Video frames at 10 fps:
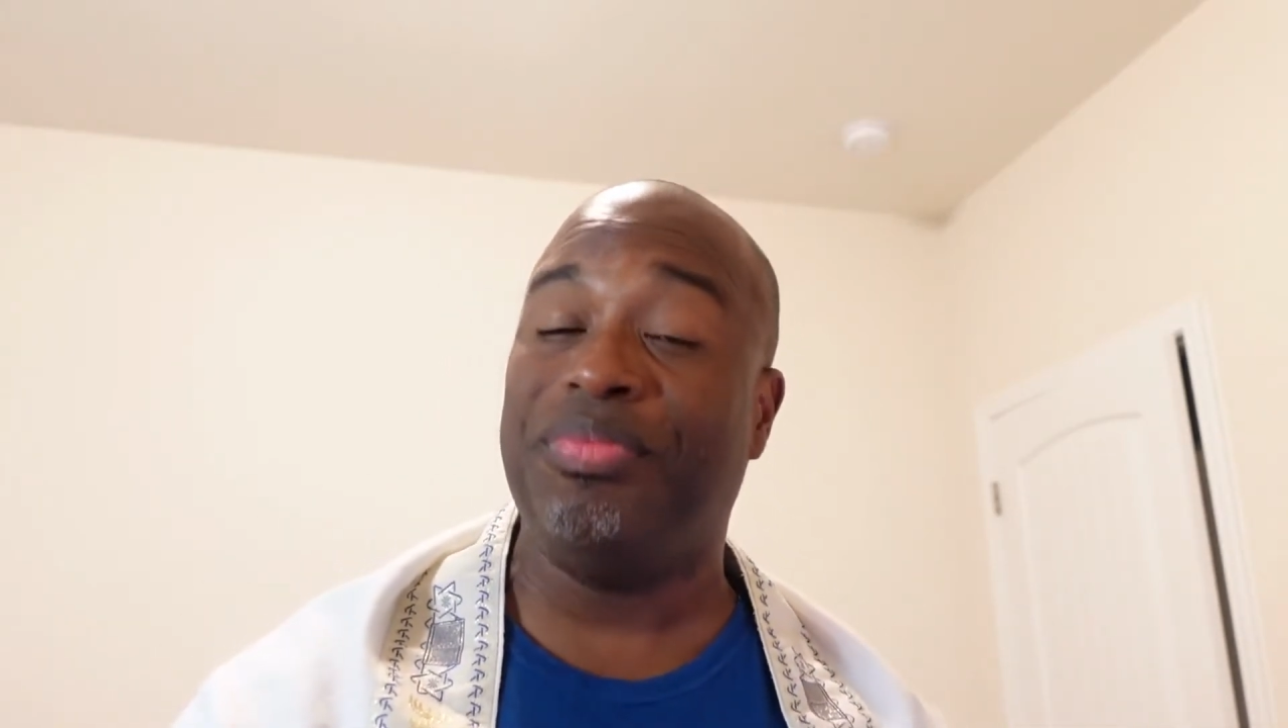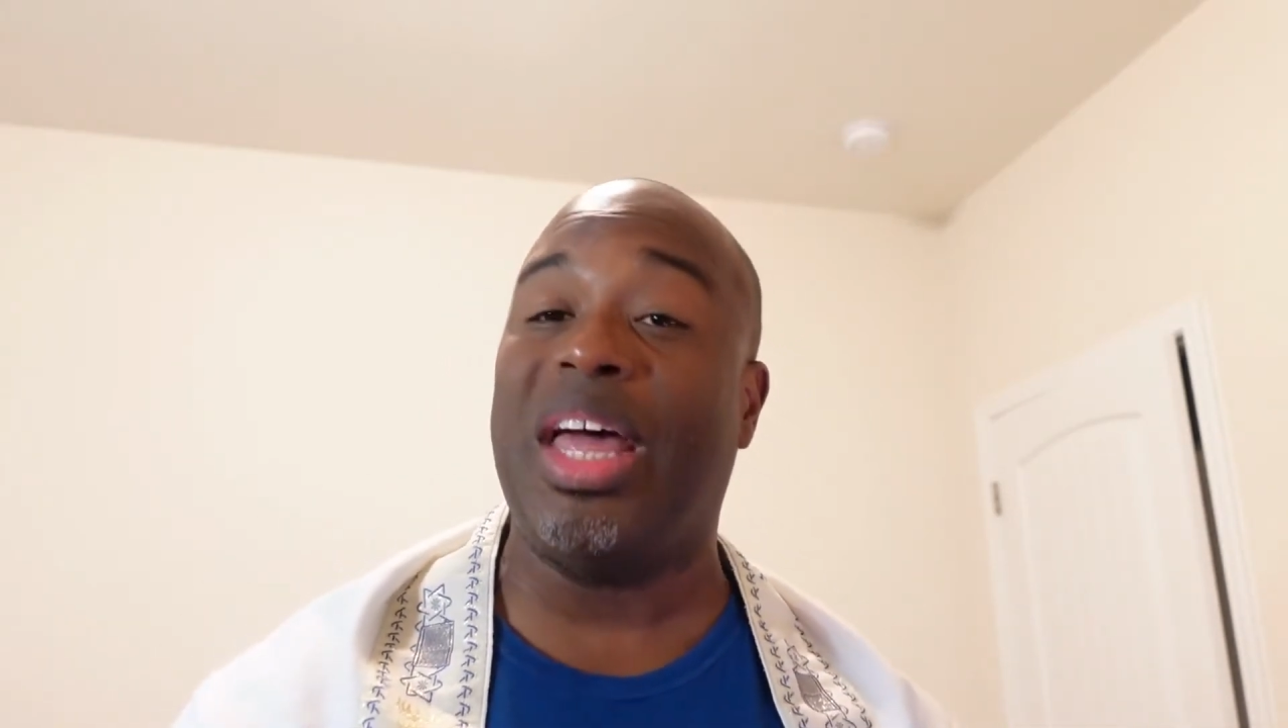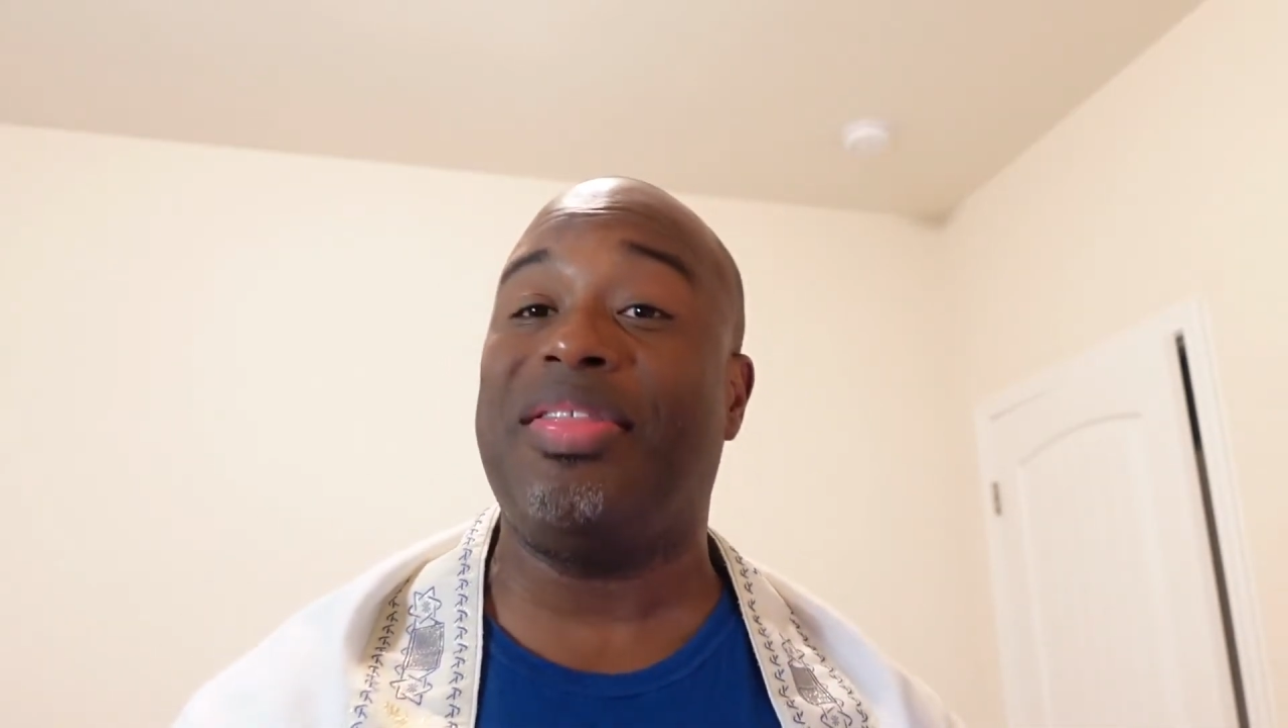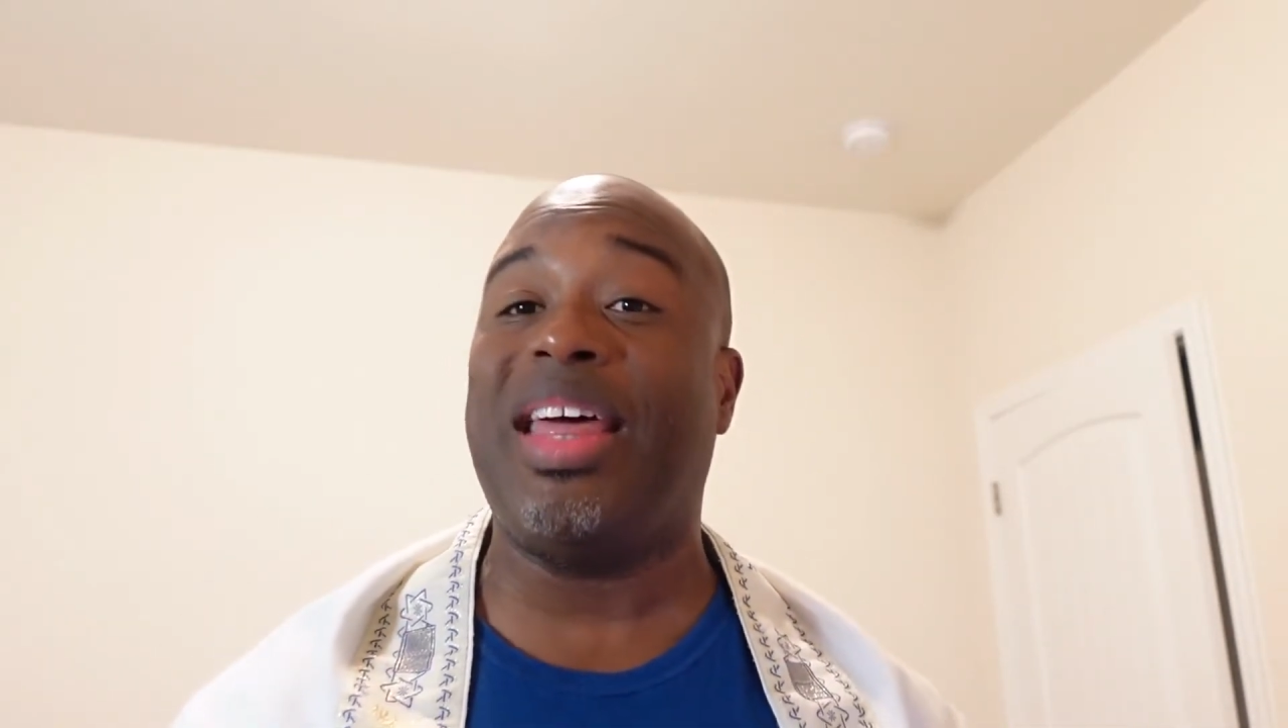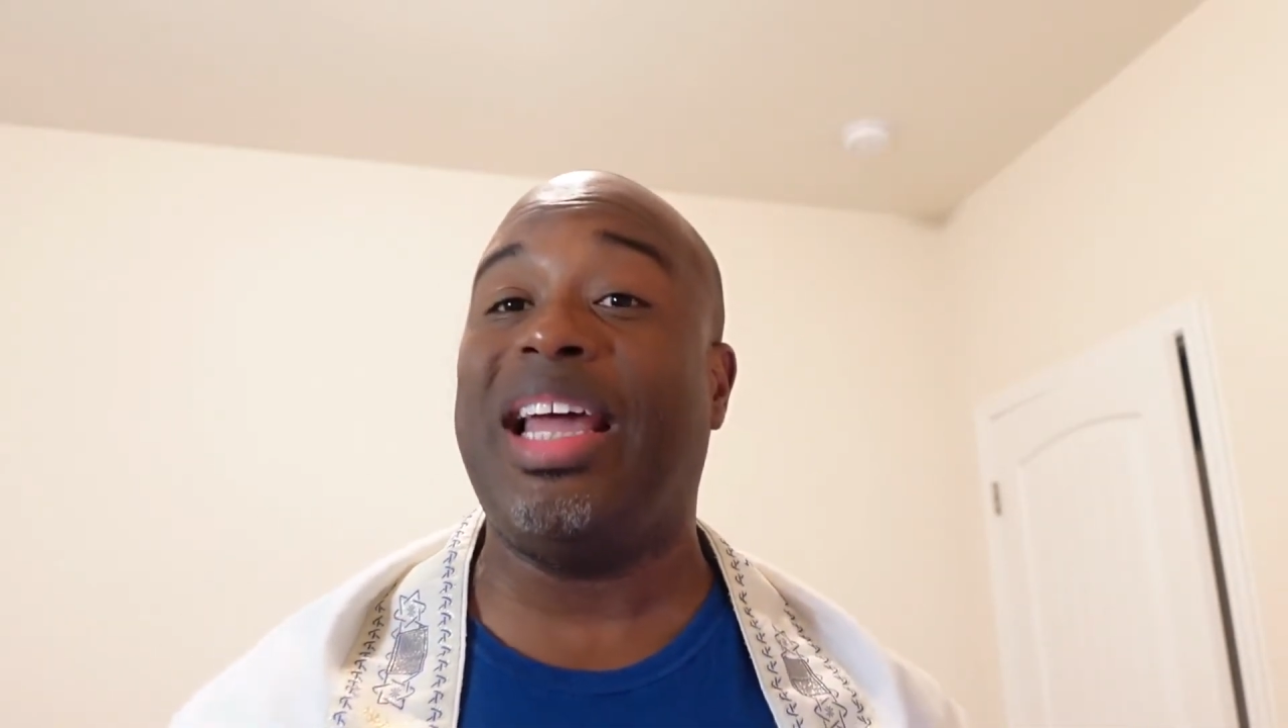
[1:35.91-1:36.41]

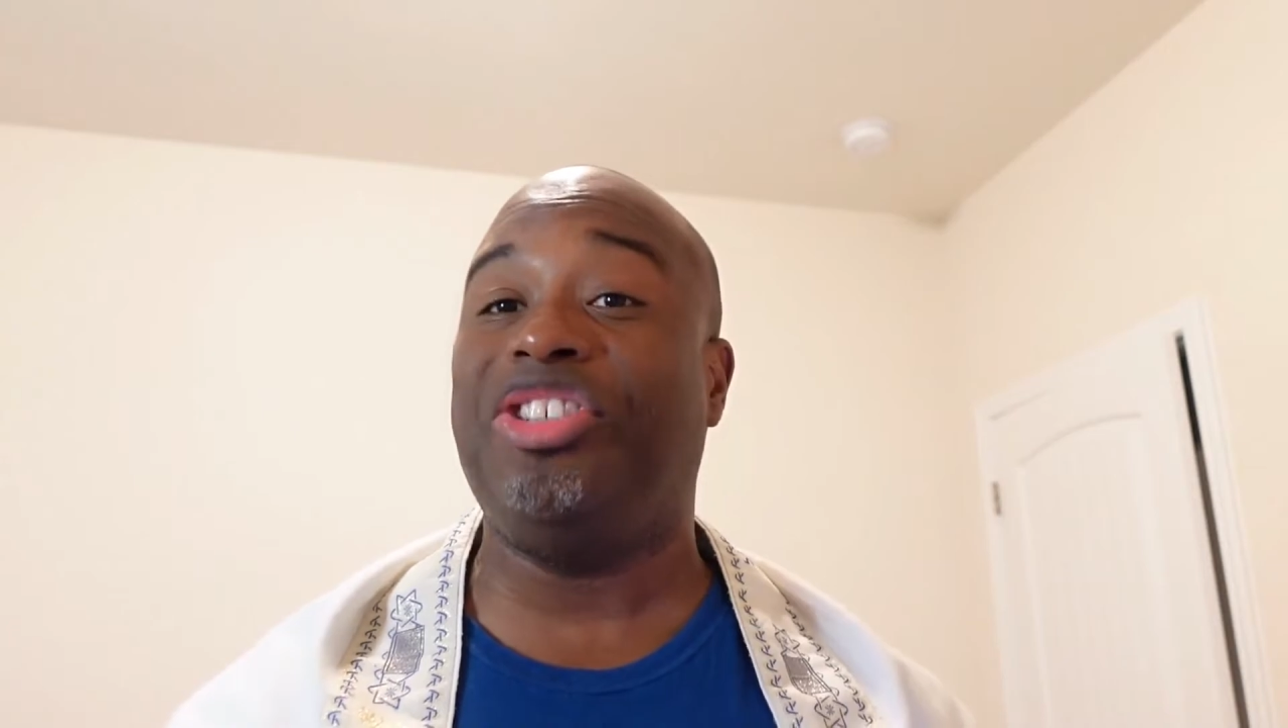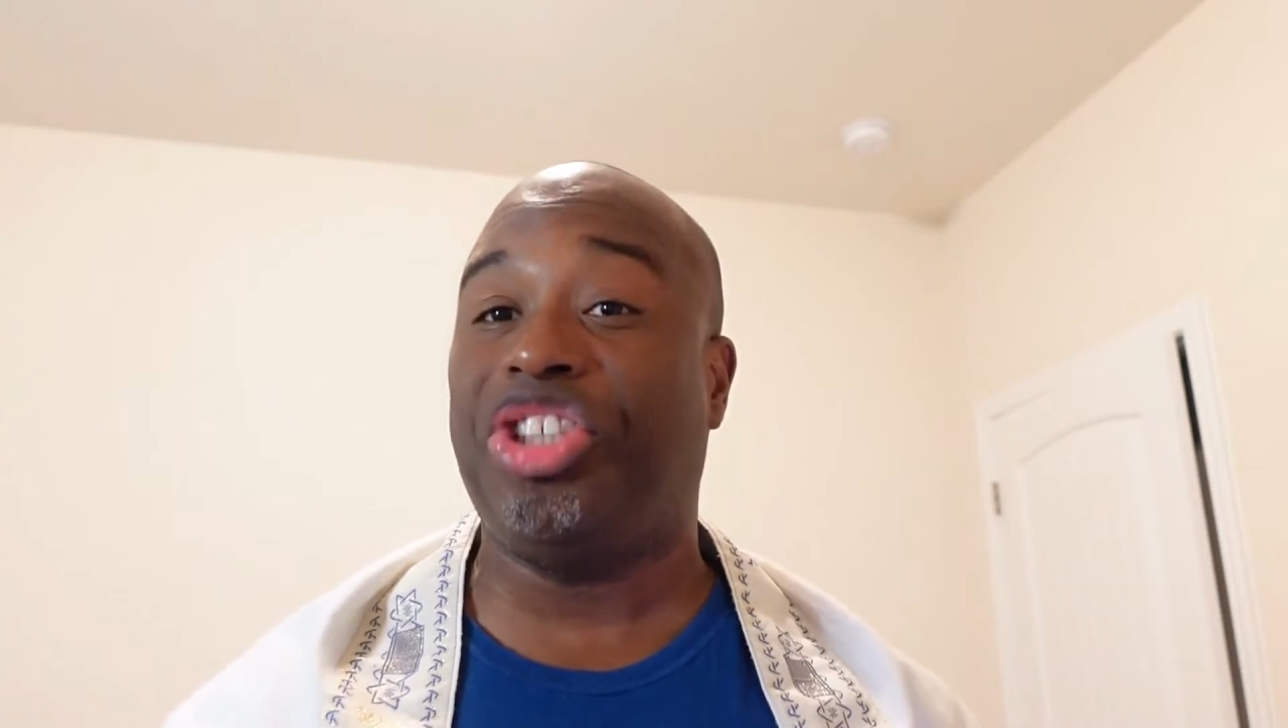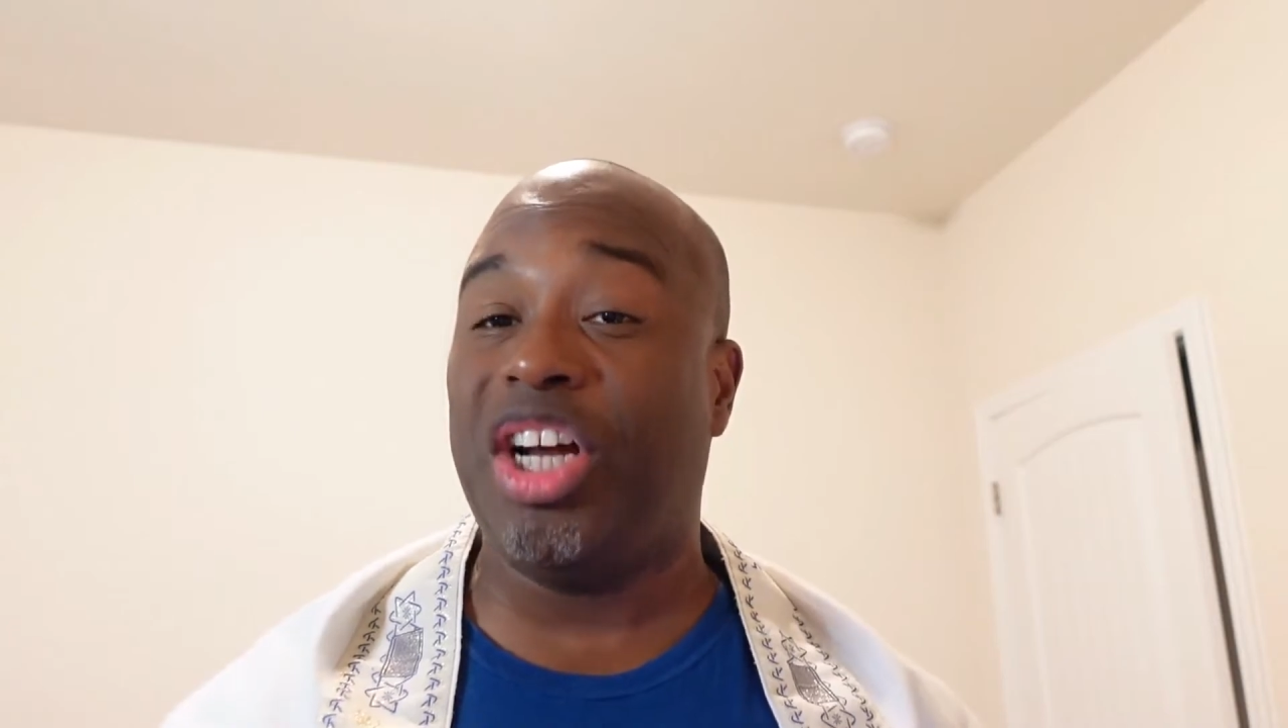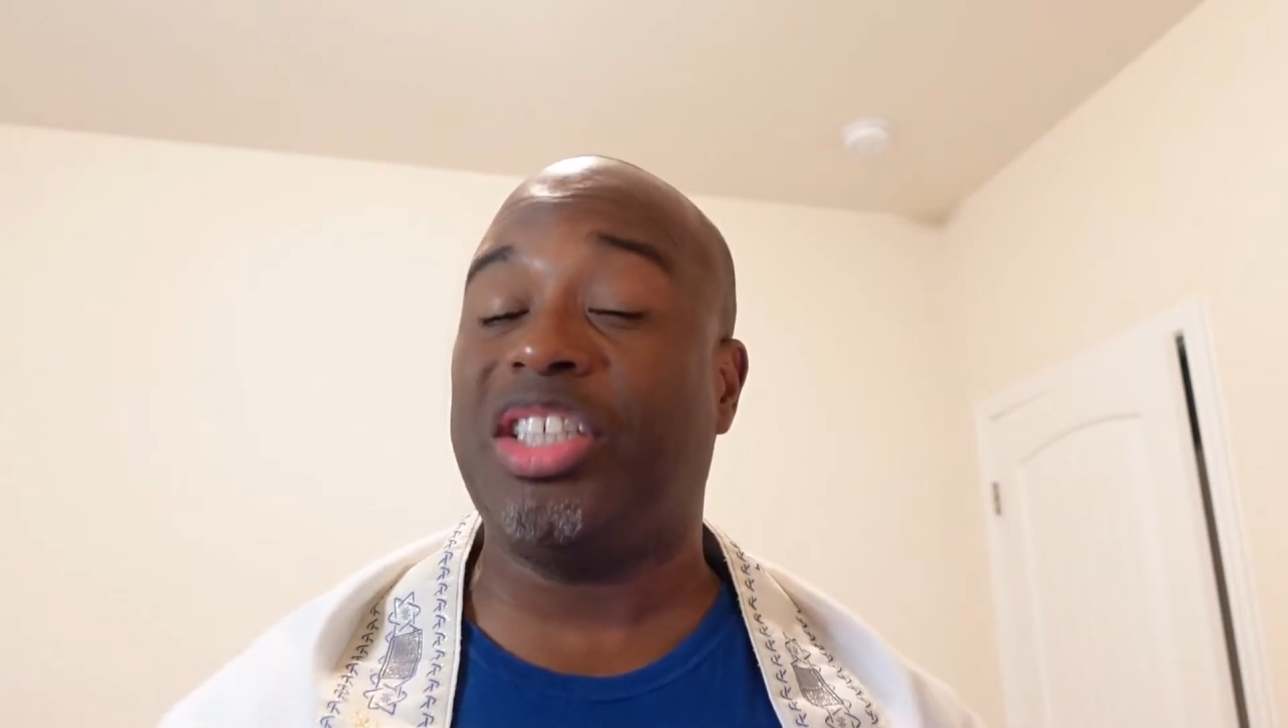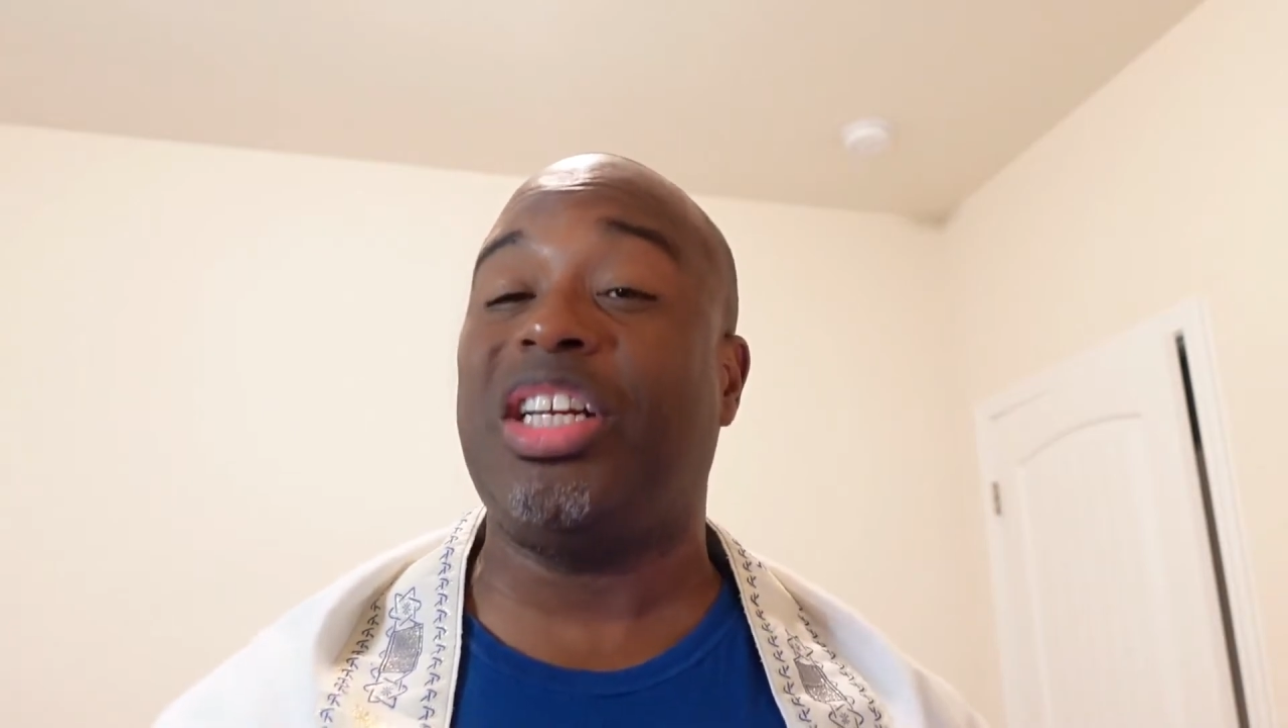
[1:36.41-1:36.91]
that they
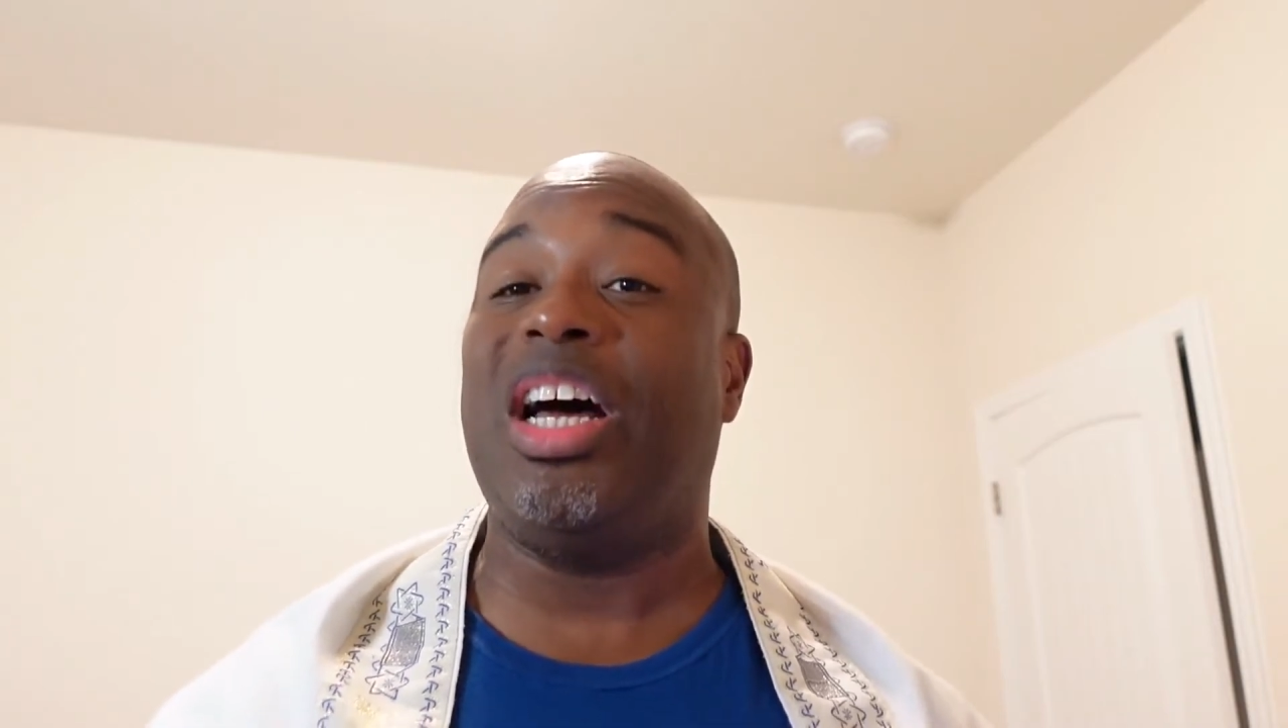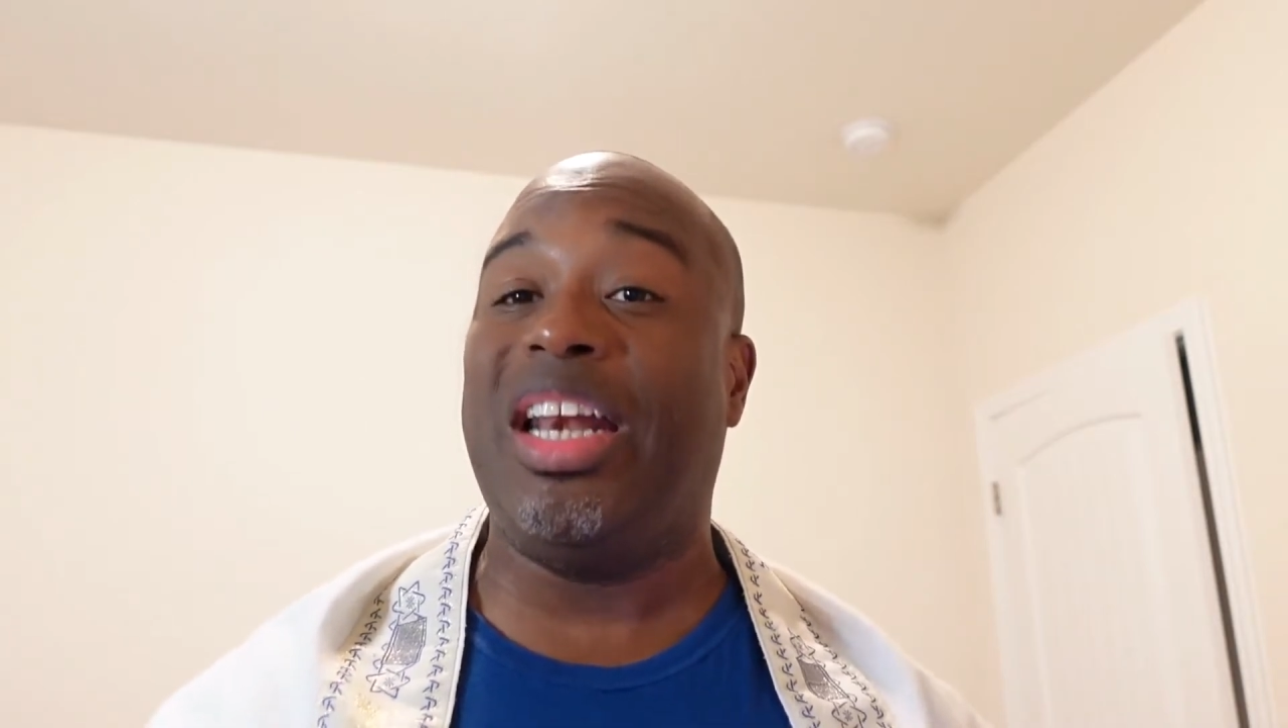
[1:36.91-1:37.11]
just